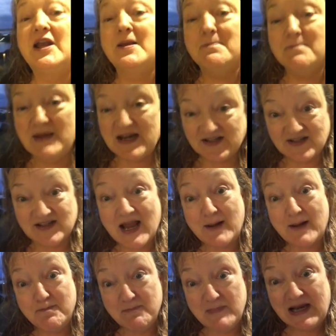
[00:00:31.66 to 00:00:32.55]
to miss
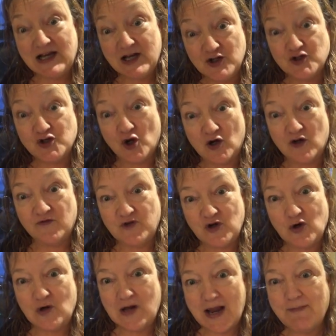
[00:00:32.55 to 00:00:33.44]
that $1 million
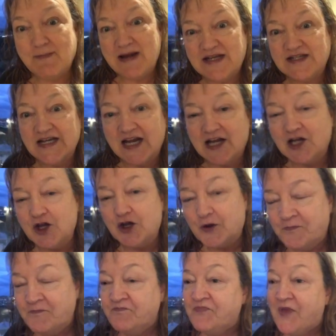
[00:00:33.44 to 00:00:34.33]
view, let me tell
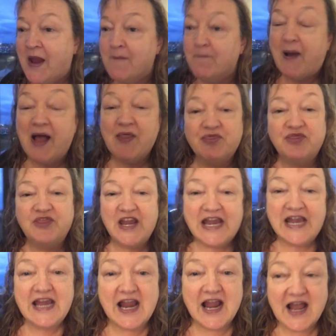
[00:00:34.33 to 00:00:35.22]
you. But
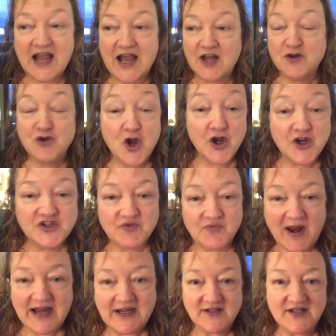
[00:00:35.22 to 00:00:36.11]
the nurse
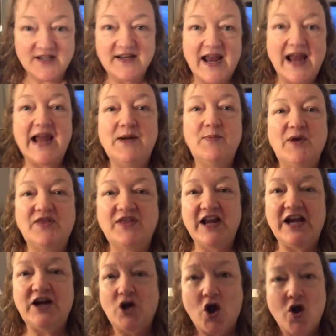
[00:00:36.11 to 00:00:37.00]
rang today with
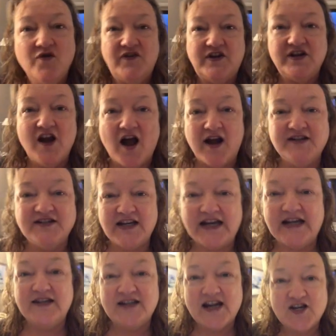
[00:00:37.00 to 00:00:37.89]
the
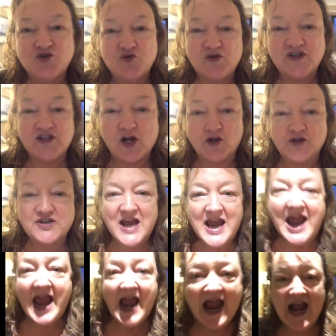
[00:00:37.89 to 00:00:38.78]
COVID-19 test results,
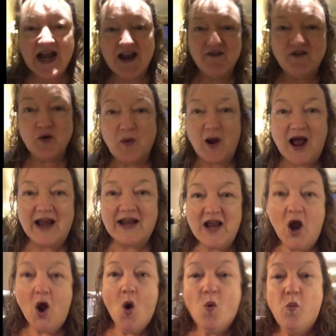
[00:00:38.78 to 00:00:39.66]
and
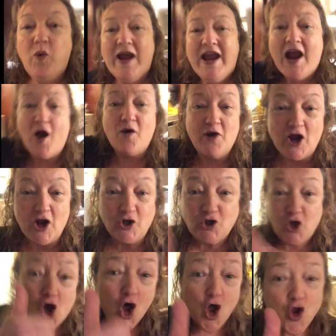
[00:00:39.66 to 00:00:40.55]
everyone, we are a
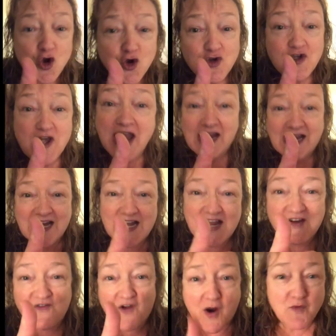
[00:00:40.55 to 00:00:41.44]
code
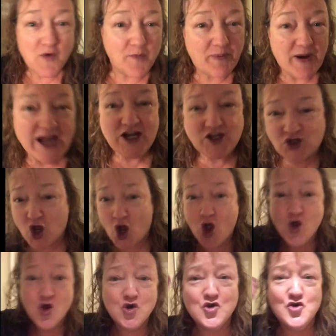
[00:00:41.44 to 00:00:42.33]
negative. I repeat,
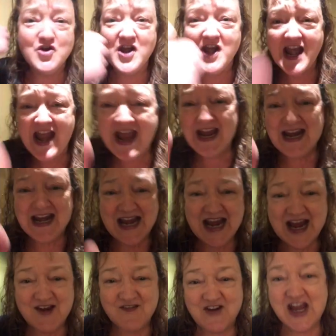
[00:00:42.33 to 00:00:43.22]
code
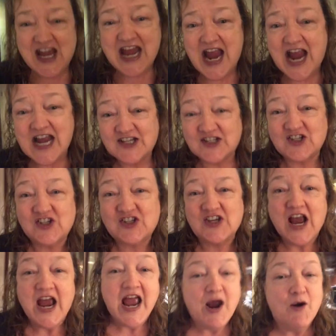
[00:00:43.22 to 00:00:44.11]
negative, yes.
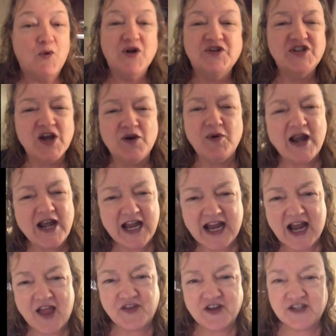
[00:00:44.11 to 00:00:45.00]
Was there any
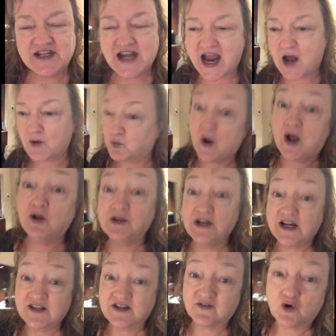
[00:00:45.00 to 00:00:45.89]
other doubt? Well,
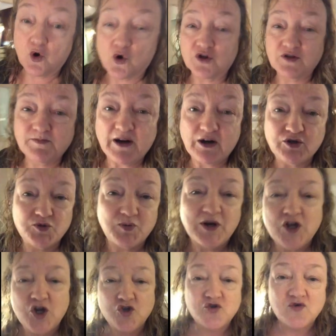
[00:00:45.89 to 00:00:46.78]
yes, of course, because
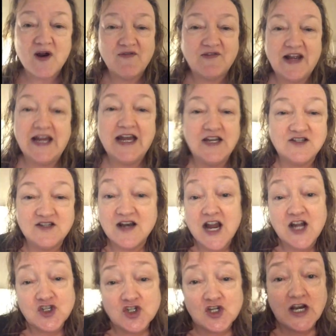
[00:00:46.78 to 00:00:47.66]
when you're traveling
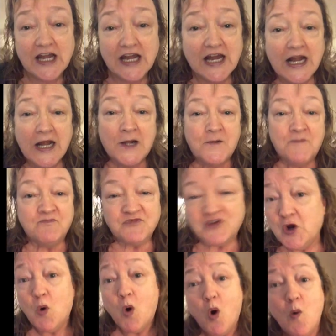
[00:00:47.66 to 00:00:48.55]
internationally,
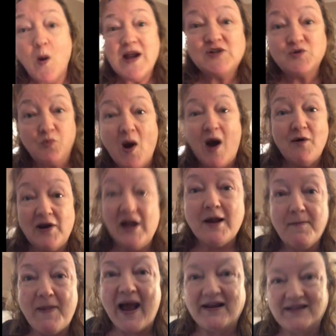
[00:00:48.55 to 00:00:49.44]
you always worry
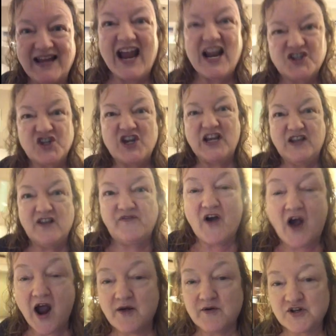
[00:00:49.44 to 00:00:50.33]
about catching the
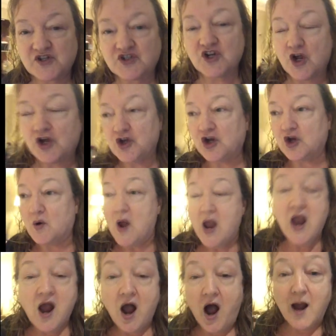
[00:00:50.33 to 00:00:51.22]
virus, don't you?
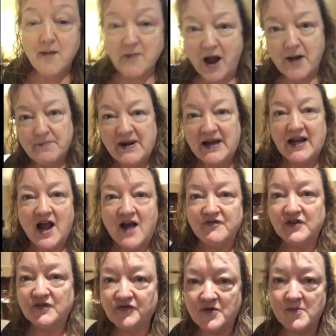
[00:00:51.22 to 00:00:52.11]
I might be
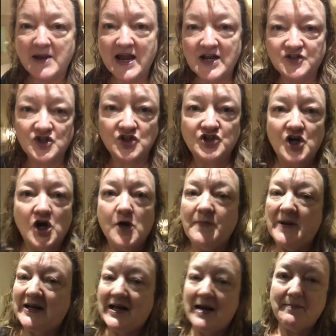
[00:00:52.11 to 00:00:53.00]
covered from head to toe,
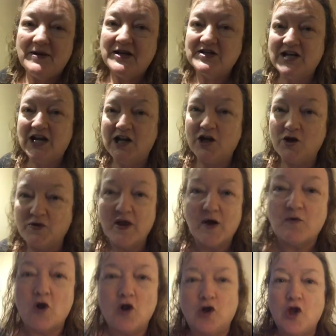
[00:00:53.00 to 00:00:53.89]
but let me tell you, there
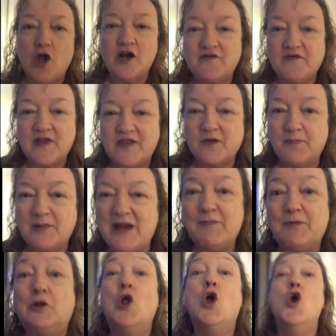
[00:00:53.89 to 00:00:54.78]
were a lot of other
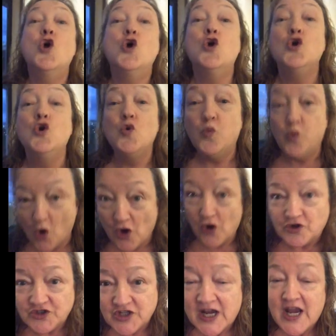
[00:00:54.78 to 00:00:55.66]
people who
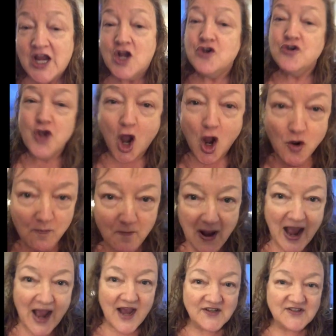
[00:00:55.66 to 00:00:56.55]
weren't. No
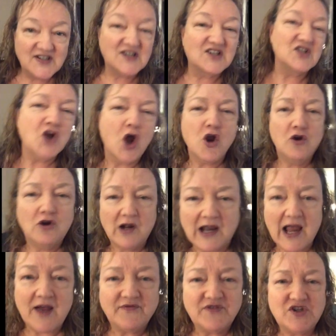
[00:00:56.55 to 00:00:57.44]
masks, no
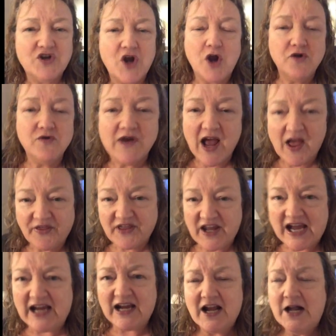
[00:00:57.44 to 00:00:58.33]
gloves, no
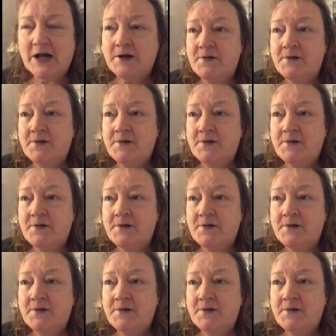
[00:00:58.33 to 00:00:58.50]
nothing.